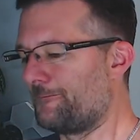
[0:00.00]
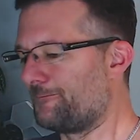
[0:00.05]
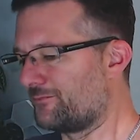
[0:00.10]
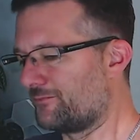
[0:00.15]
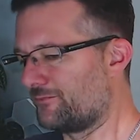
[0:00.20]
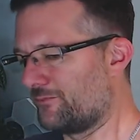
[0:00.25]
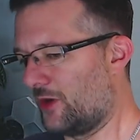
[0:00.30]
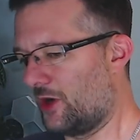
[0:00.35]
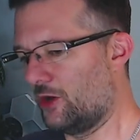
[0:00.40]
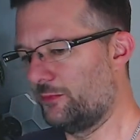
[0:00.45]

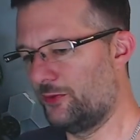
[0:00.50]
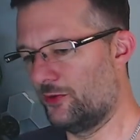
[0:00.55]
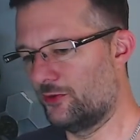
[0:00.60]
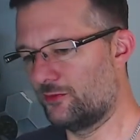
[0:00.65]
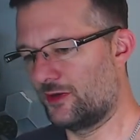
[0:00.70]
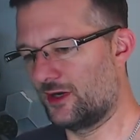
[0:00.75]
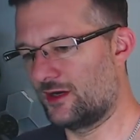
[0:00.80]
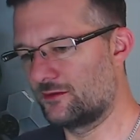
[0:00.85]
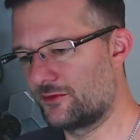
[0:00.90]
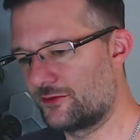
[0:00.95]
But I'll put
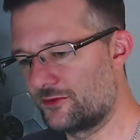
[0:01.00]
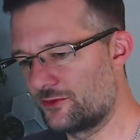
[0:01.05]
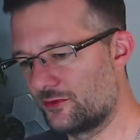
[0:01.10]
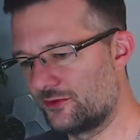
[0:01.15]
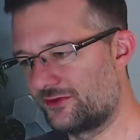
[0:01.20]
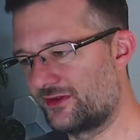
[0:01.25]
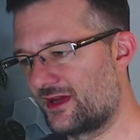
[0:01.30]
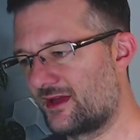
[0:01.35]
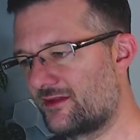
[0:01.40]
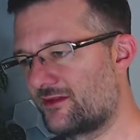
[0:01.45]
my own thoughts
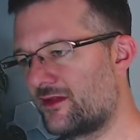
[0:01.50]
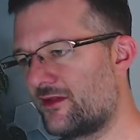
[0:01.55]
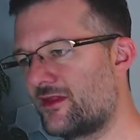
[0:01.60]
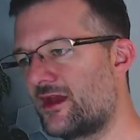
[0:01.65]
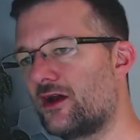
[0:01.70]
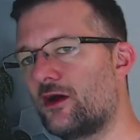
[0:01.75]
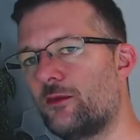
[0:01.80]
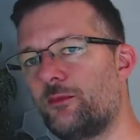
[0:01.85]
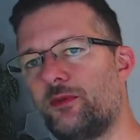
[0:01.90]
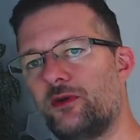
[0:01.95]
together, and then
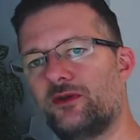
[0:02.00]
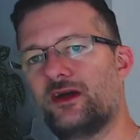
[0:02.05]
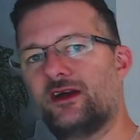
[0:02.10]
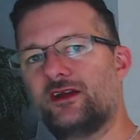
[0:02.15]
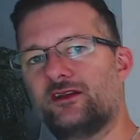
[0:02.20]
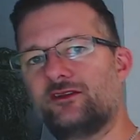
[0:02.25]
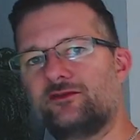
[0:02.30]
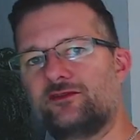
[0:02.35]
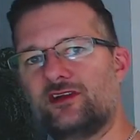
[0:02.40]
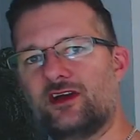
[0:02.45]
I'll put that
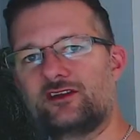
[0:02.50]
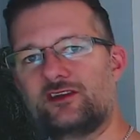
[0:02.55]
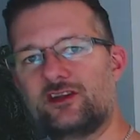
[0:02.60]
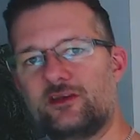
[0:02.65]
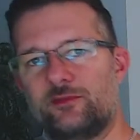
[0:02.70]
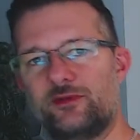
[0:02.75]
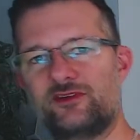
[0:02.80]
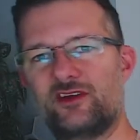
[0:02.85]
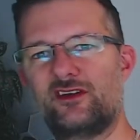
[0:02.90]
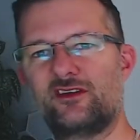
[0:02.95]
in
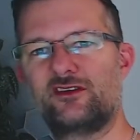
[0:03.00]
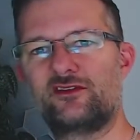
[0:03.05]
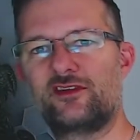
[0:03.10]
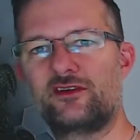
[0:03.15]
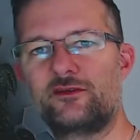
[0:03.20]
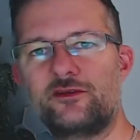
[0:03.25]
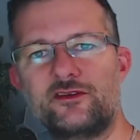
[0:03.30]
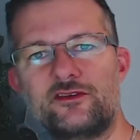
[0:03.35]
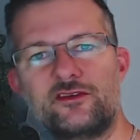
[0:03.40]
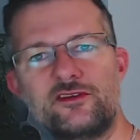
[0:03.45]
ChatGPT and
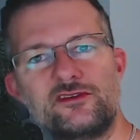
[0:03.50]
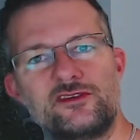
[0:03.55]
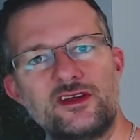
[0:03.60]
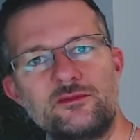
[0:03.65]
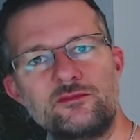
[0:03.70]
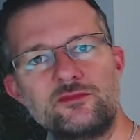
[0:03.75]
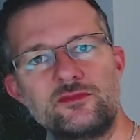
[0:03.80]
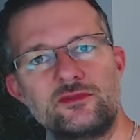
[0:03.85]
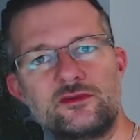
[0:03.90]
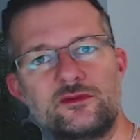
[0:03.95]
just say,
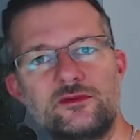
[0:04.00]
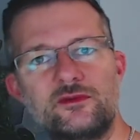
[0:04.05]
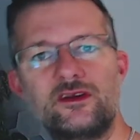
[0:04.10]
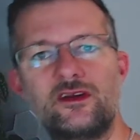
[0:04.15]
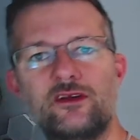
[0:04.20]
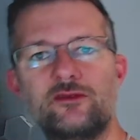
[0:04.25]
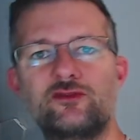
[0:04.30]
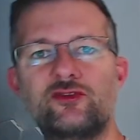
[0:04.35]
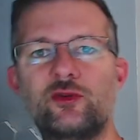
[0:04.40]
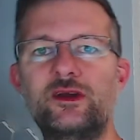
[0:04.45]

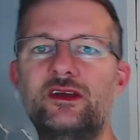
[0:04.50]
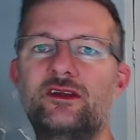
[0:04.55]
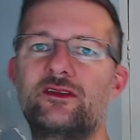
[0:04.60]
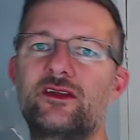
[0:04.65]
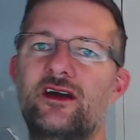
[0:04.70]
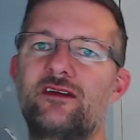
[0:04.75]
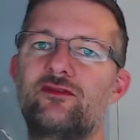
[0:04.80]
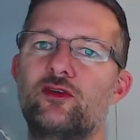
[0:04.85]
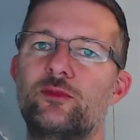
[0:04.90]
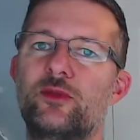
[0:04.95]
tweak
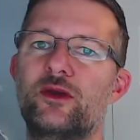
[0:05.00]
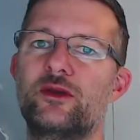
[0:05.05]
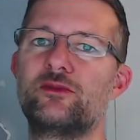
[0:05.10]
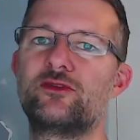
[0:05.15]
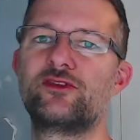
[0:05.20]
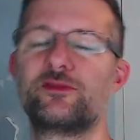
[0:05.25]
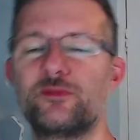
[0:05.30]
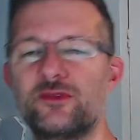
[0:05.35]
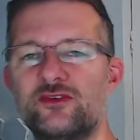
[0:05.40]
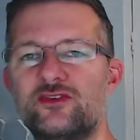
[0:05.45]
that for me,
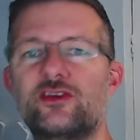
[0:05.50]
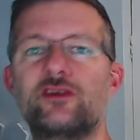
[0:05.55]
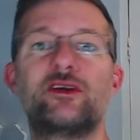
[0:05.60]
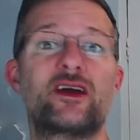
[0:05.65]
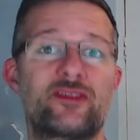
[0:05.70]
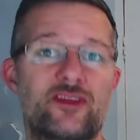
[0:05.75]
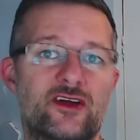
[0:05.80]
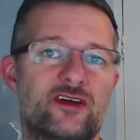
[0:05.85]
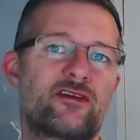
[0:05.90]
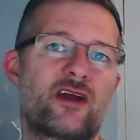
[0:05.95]
correct
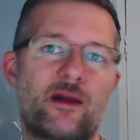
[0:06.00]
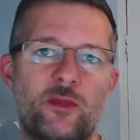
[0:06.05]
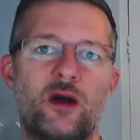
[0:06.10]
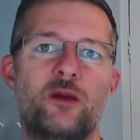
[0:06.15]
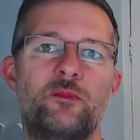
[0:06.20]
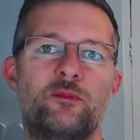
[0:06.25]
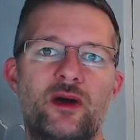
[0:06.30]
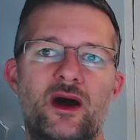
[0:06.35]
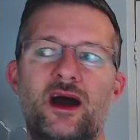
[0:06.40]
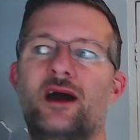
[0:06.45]
the grammar,
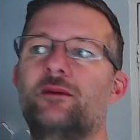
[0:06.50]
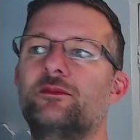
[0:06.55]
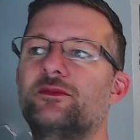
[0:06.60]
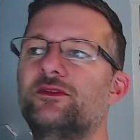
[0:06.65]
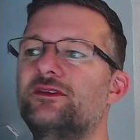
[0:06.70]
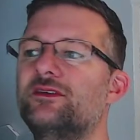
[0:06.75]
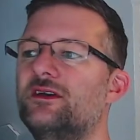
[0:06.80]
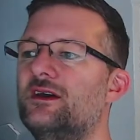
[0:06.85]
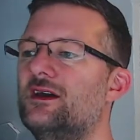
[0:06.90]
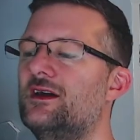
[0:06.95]
perhaps.
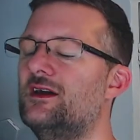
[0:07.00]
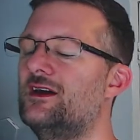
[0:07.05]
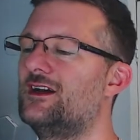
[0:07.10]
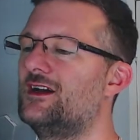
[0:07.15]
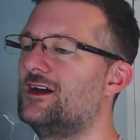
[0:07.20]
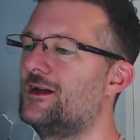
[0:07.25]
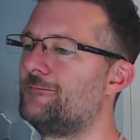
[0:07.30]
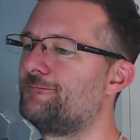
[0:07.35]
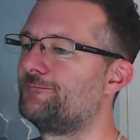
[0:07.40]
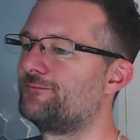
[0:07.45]

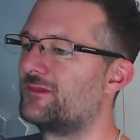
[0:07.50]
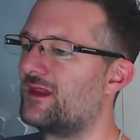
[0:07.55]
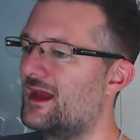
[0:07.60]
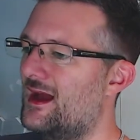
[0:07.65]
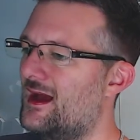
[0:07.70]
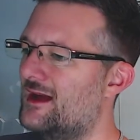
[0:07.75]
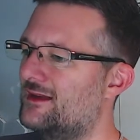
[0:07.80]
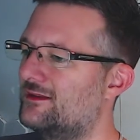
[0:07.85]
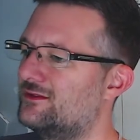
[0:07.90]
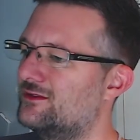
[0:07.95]

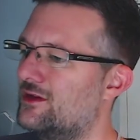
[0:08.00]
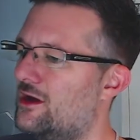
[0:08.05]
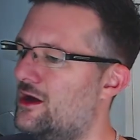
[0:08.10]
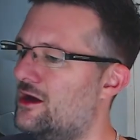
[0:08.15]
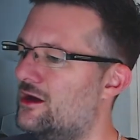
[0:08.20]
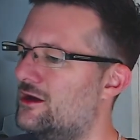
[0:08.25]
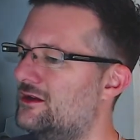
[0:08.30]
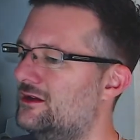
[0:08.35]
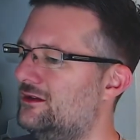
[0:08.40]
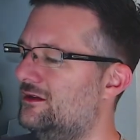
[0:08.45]
And
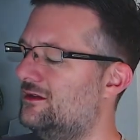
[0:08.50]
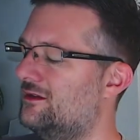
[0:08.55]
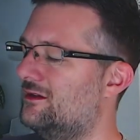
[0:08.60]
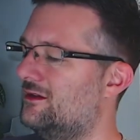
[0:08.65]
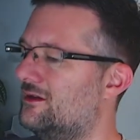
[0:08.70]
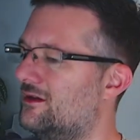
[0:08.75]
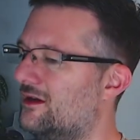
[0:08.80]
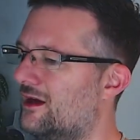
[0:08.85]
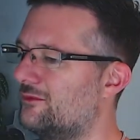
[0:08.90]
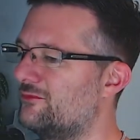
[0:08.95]

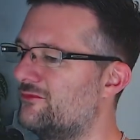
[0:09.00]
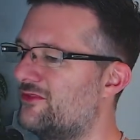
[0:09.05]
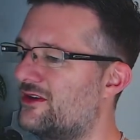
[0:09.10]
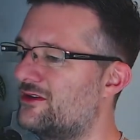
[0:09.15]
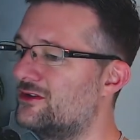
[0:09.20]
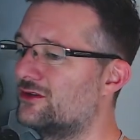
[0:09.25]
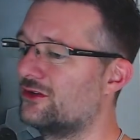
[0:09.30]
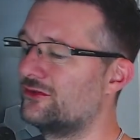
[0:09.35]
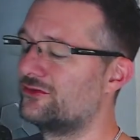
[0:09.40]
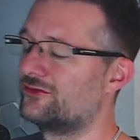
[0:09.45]
I'm very
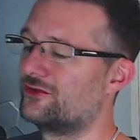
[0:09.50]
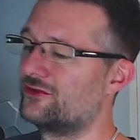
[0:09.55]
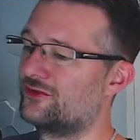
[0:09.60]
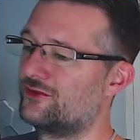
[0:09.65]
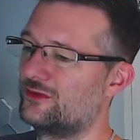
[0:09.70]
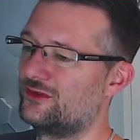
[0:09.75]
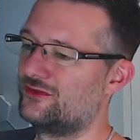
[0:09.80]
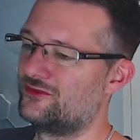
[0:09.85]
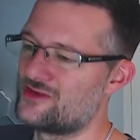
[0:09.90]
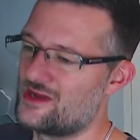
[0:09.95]
conscious to
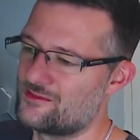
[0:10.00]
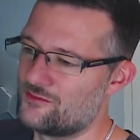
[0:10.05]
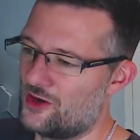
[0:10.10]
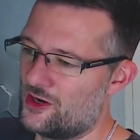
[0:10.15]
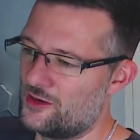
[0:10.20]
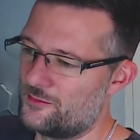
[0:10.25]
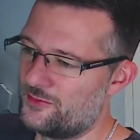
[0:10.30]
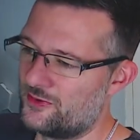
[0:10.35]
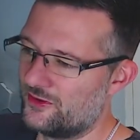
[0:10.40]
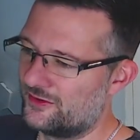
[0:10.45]
inject my
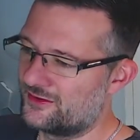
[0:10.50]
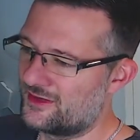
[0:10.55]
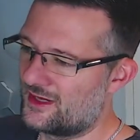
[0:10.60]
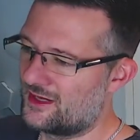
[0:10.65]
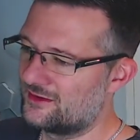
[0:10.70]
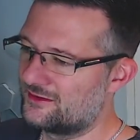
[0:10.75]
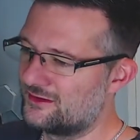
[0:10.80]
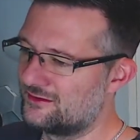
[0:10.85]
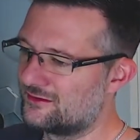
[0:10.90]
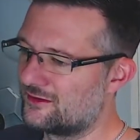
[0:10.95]

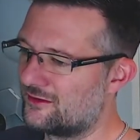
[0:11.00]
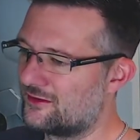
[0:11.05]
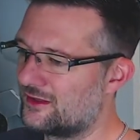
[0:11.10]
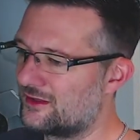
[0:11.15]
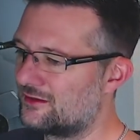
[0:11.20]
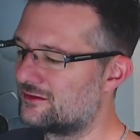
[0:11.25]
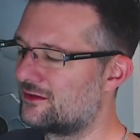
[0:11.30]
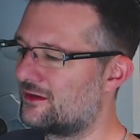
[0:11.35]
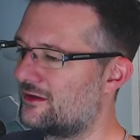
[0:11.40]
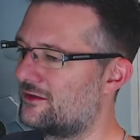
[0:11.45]
personality into
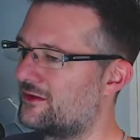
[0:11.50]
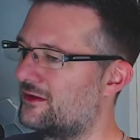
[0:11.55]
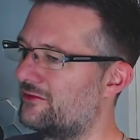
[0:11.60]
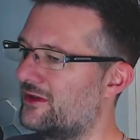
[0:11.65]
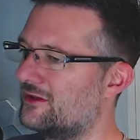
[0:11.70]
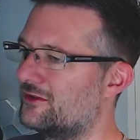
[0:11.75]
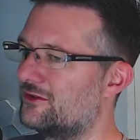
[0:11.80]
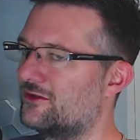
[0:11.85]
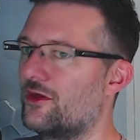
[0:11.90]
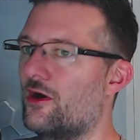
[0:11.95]
things, so I think
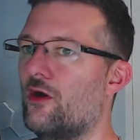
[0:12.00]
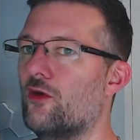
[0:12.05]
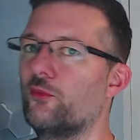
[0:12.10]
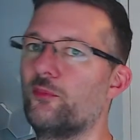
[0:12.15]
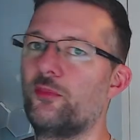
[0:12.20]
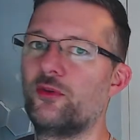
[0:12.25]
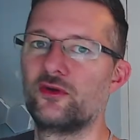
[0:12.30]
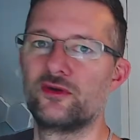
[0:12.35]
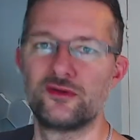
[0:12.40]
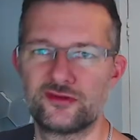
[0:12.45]
that's the whole
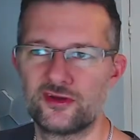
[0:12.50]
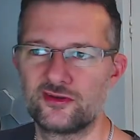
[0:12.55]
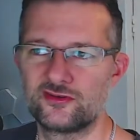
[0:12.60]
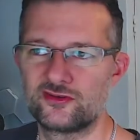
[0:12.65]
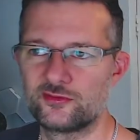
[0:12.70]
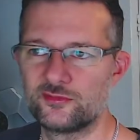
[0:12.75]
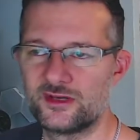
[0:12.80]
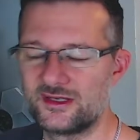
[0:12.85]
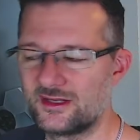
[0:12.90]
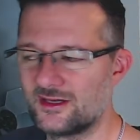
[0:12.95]
point of social
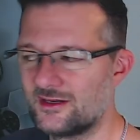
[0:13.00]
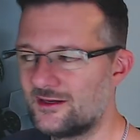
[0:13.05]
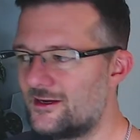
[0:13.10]
media.